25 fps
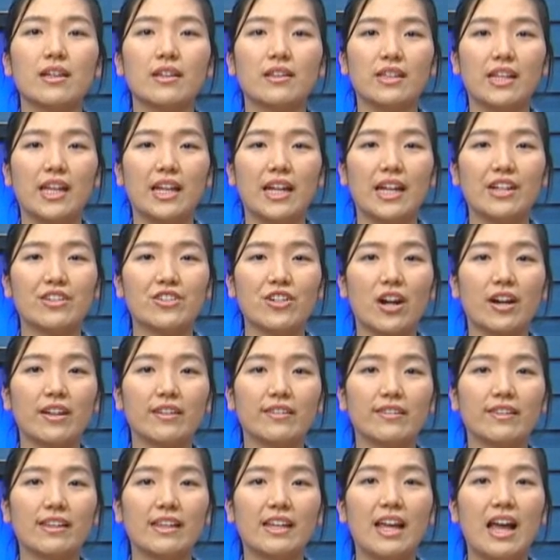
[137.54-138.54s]
The
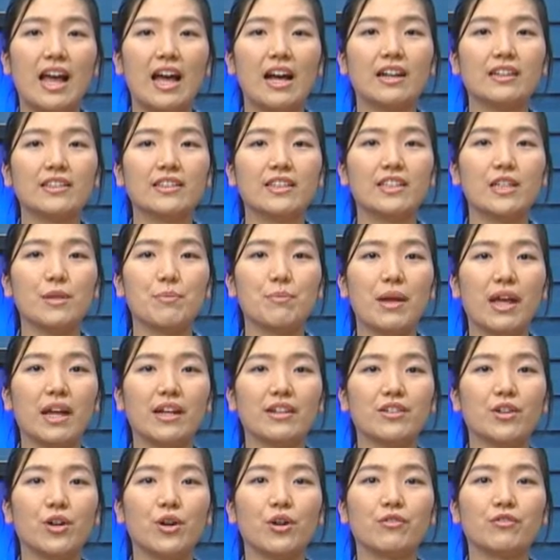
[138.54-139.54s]
NHRC held a
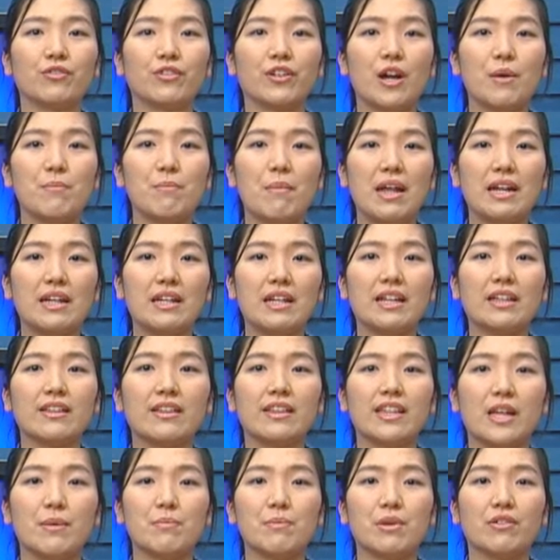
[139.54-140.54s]
debate over amending
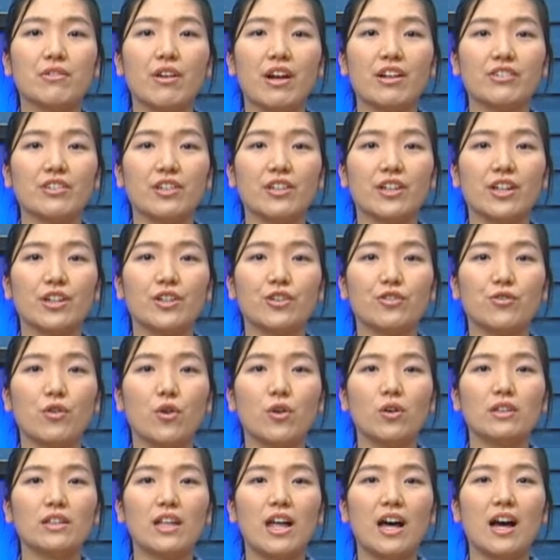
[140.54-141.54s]
the immigration
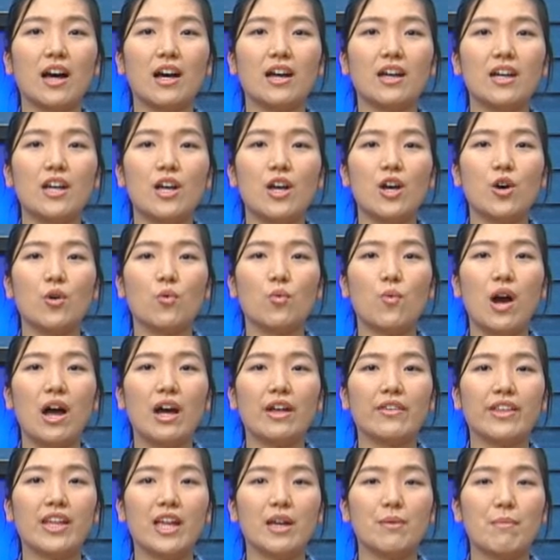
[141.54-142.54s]
control law
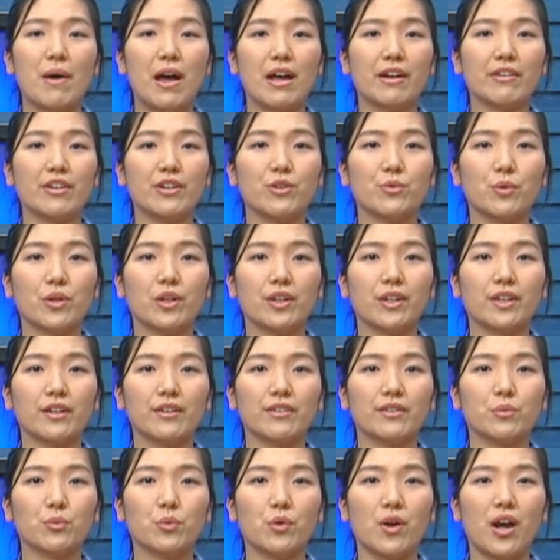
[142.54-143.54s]
while the migrant
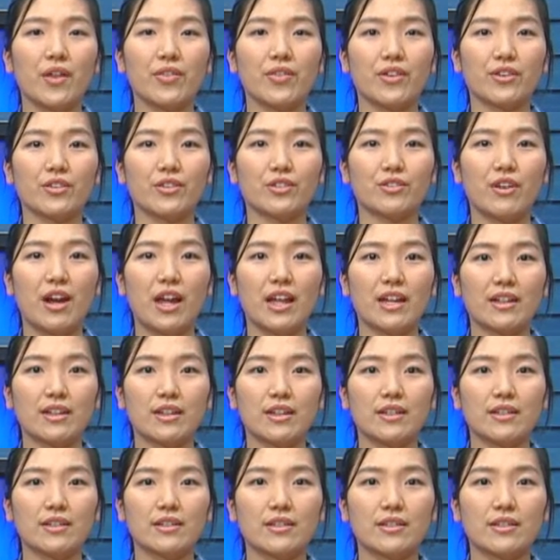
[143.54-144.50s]
workers were on their strike.